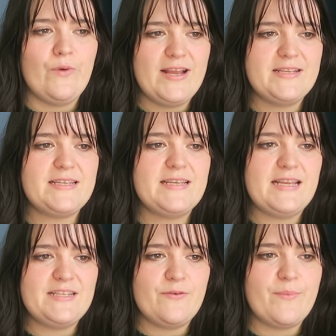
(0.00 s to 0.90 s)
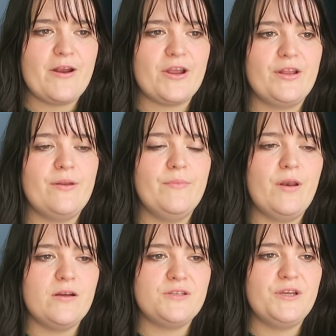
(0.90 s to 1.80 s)
white, Native American,
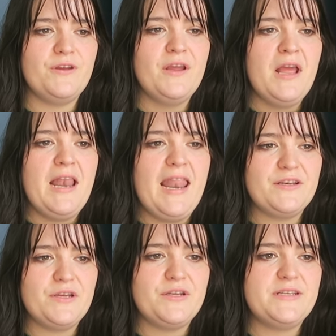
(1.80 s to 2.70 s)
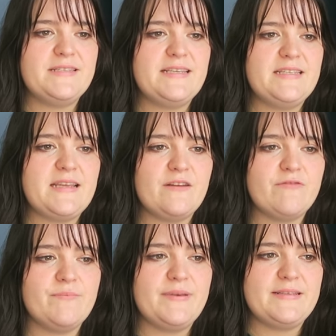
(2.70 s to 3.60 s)
mulatto, landowners,
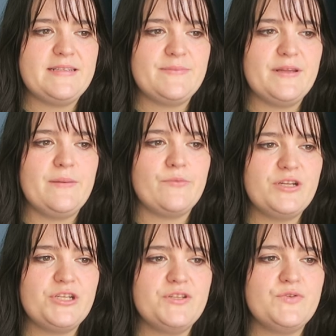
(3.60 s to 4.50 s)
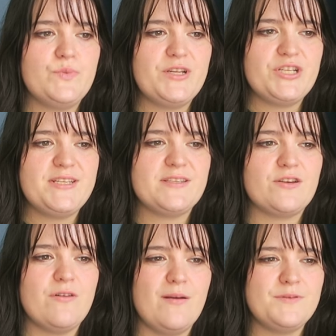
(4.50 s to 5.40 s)
itinerant businessmen, preachers, witches,
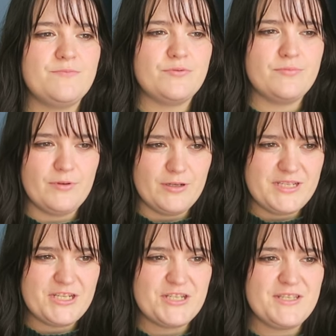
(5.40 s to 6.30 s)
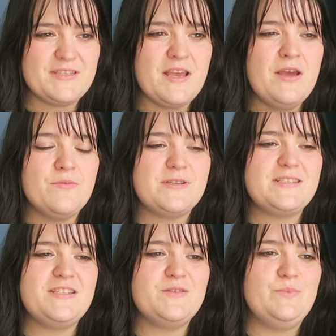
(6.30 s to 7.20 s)
corrupt politicians,
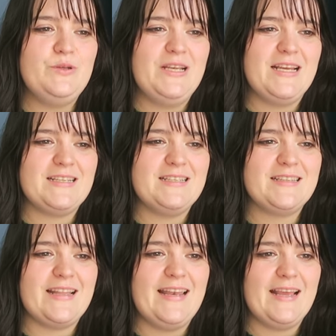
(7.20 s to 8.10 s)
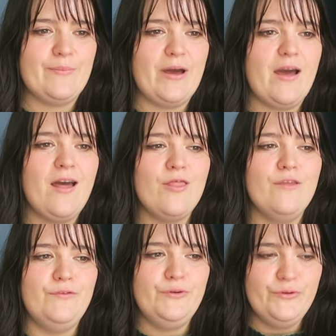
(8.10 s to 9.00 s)
prisoners, bootleggers, and Legba,
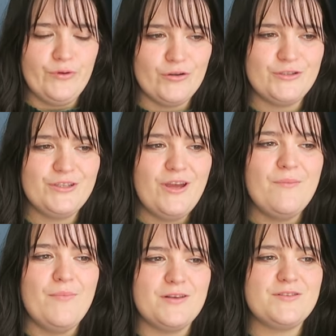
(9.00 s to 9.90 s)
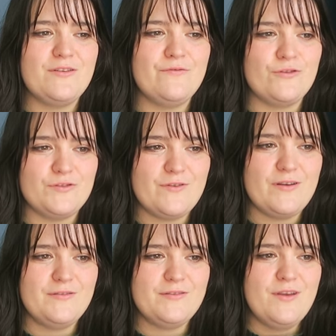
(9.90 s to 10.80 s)
the voodoo god, master of
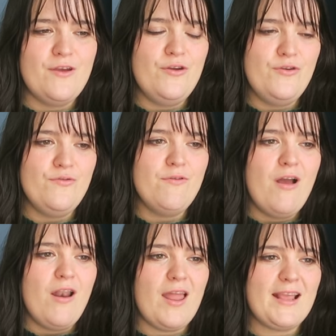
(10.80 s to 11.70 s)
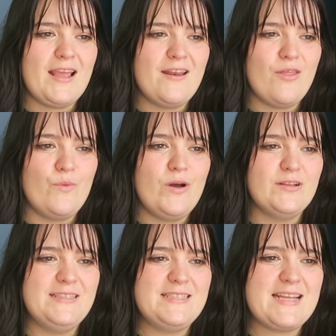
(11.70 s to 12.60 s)
crossroads, who, like an
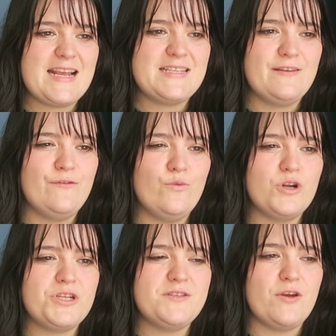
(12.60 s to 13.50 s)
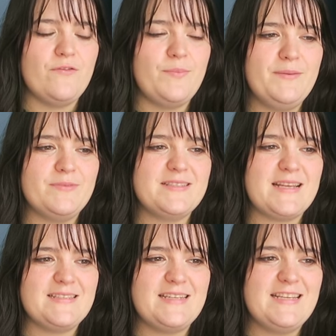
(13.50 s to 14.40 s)
otherworldly detective, watches over people's
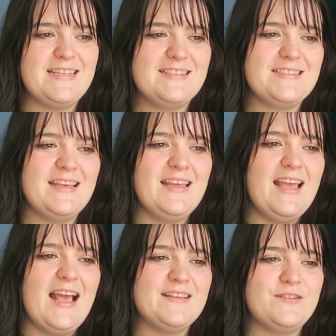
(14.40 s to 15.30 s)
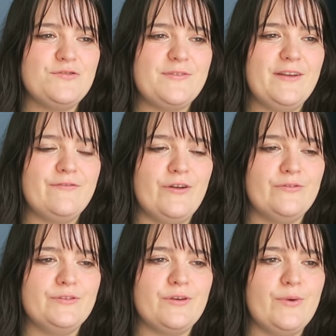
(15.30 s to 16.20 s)
destinies. As the story
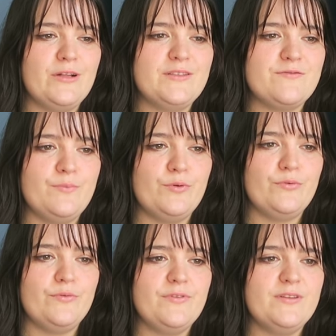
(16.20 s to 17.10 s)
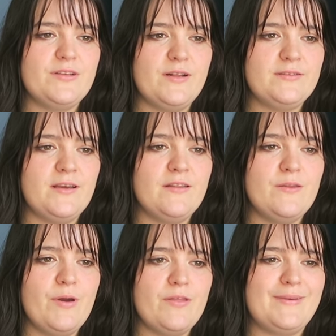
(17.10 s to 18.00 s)
unfolds, a world is reborn, the Delta,
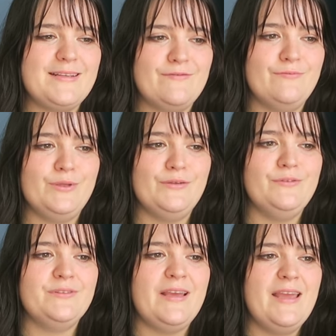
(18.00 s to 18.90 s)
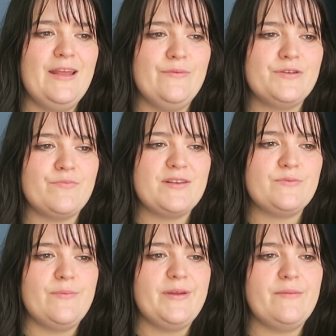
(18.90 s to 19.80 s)
the birthplace of blues, in which
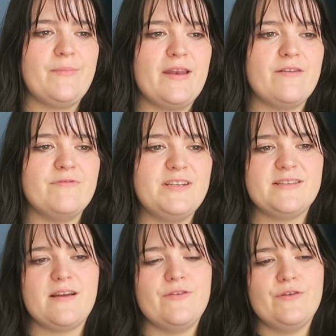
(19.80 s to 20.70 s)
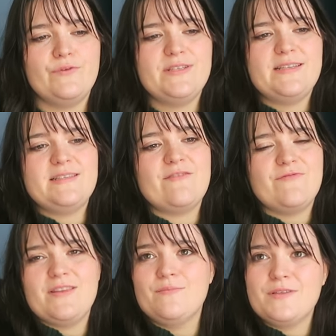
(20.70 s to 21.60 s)
oppressed women and men rediscover the voices and
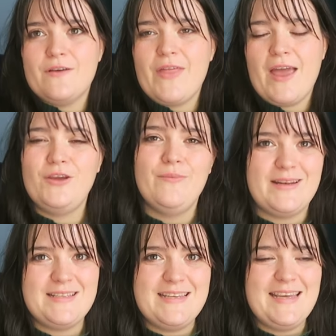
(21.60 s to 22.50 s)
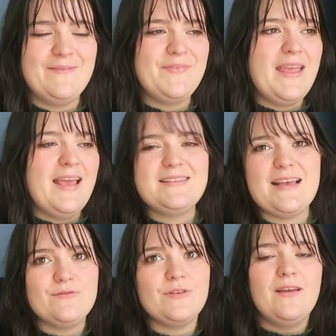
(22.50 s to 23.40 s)
rhythms of their humanity.
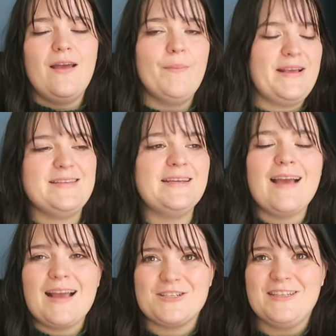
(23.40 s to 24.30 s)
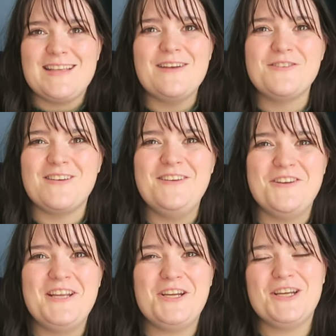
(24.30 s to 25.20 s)
Sounds amazing. Actually, it sounds really,
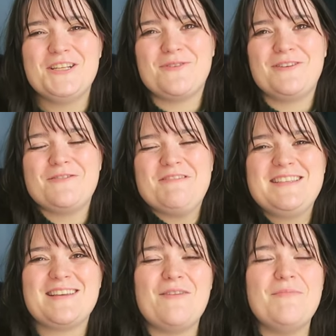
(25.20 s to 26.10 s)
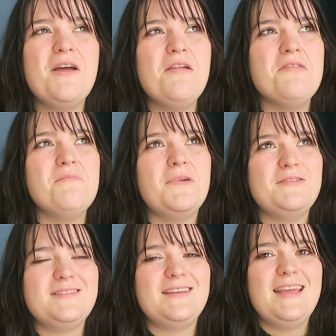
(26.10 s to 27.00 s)
really good. One of the ones I'm the
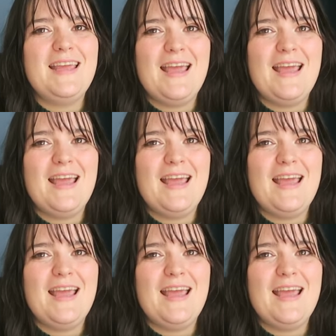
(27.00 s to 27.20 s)
most